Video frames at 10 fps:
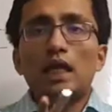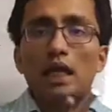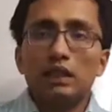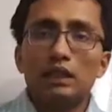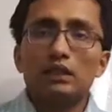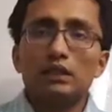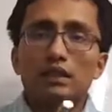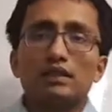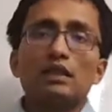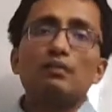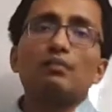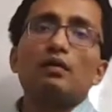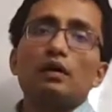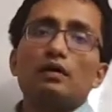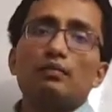and the rest are
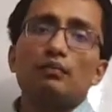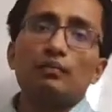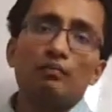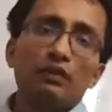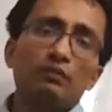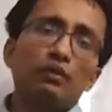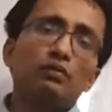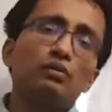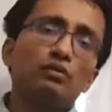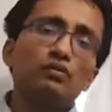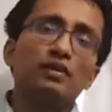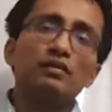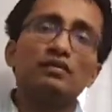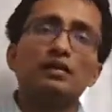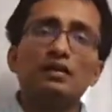employed in between the two
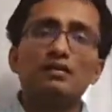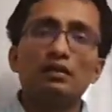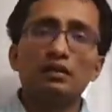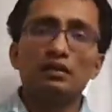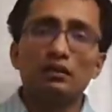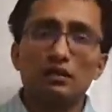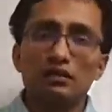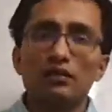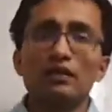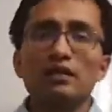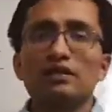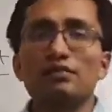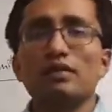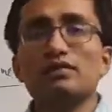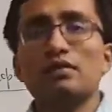sectors, that is the tertiary as
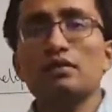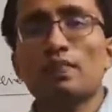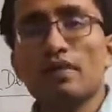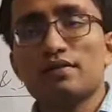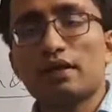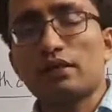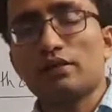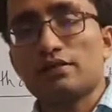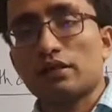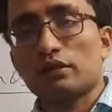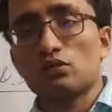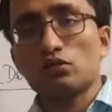well as the secondary sector.